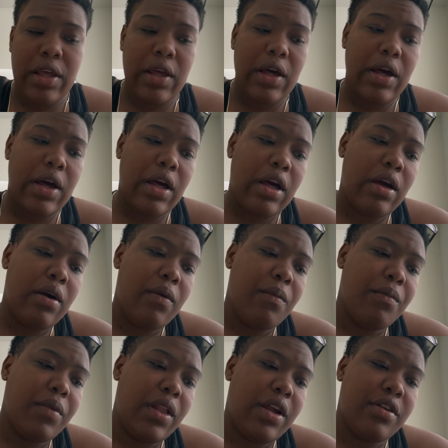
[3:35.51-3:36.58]

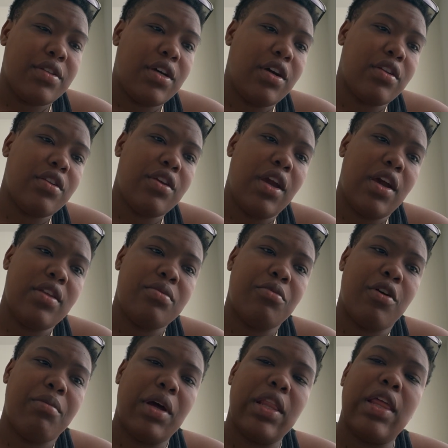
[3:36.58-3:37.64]
And I'll talk to you guys
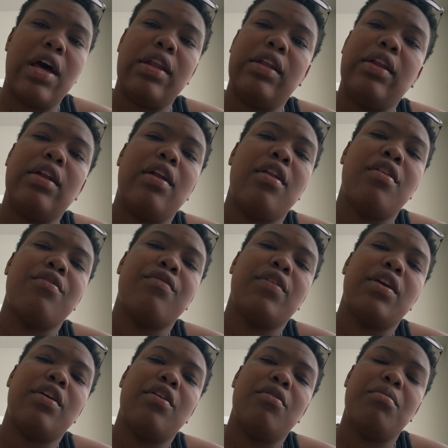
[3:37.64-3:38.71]
more about that in another
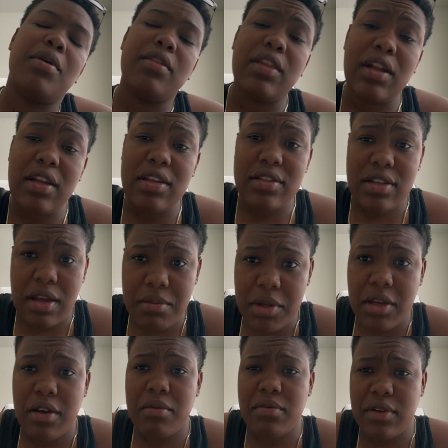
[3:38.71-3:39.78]
video, but that is coming
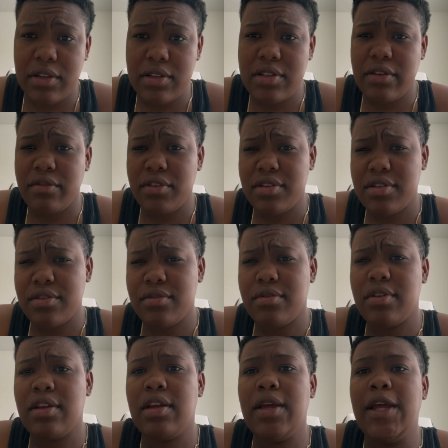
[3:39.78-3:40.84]
up relatively soon.
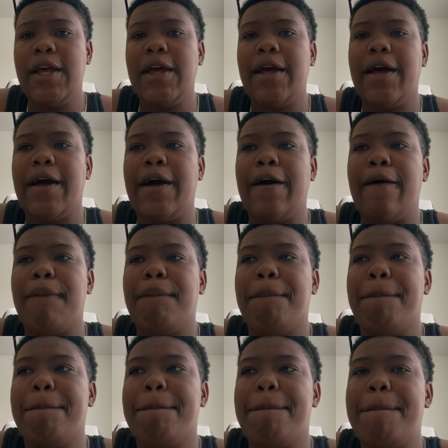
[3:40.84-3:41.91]

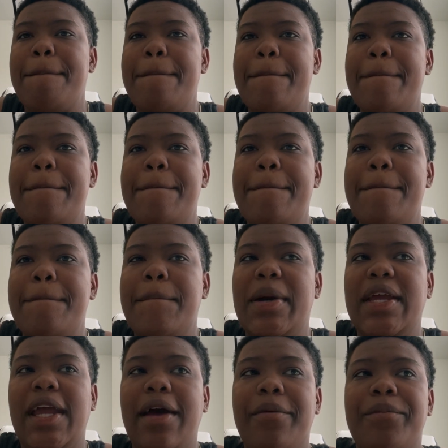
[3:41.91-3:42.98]
But yeah,